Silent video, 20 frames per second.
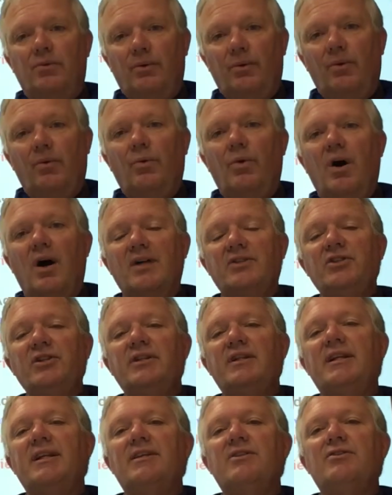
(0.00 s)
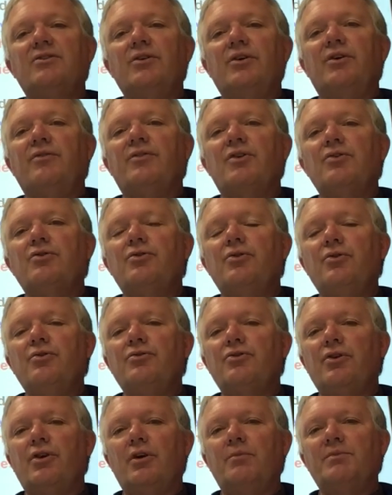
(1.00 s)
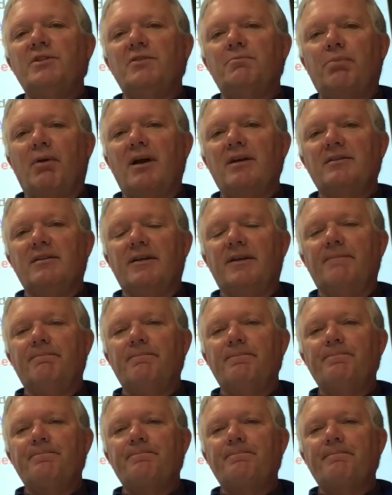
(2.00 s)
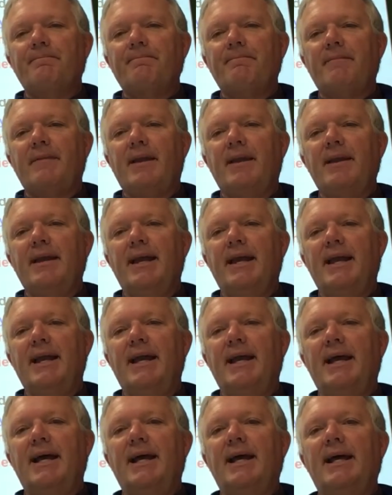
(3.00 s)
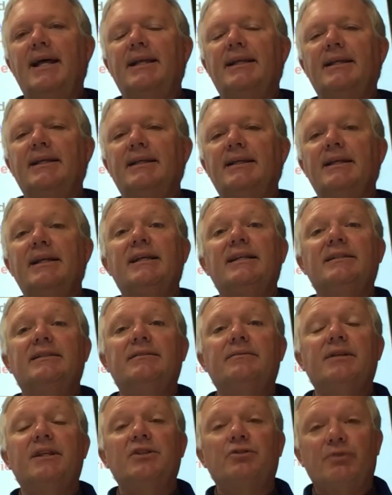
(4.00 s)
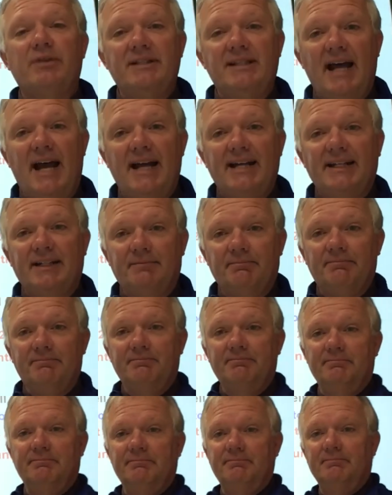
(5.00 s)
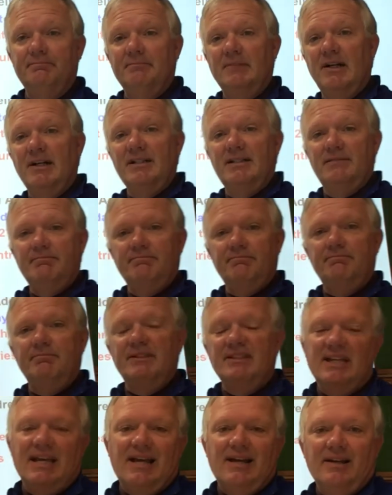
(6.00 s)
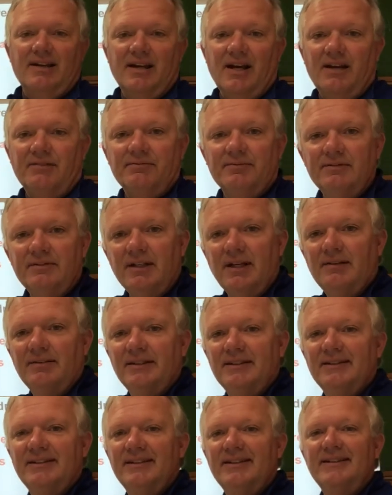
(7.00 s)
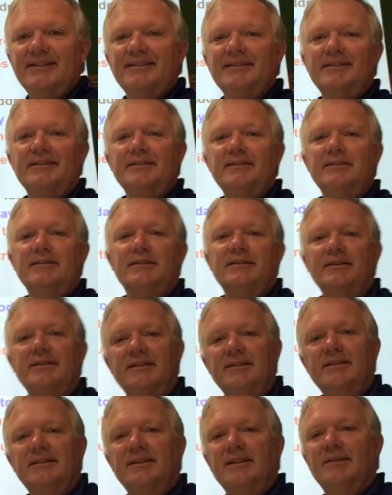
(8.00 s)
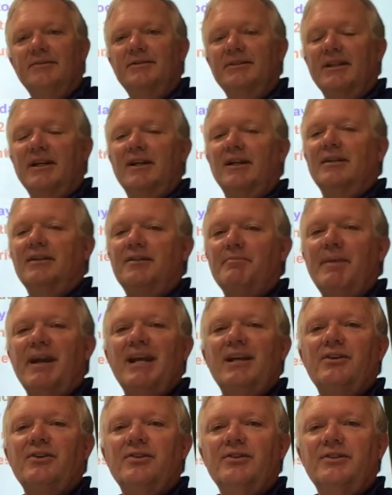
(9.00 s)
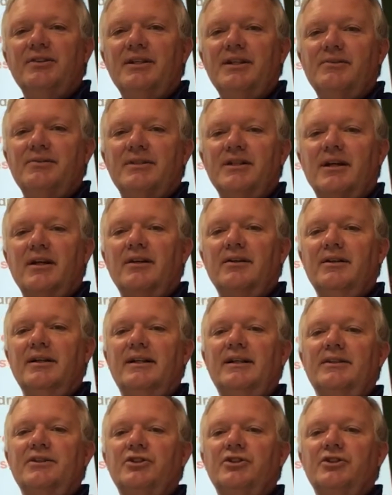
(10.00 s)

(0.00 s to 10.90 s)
Washington has served 2 terms as president, and he's resigning. Right? He's had enough. I mean, he was our commander, he was our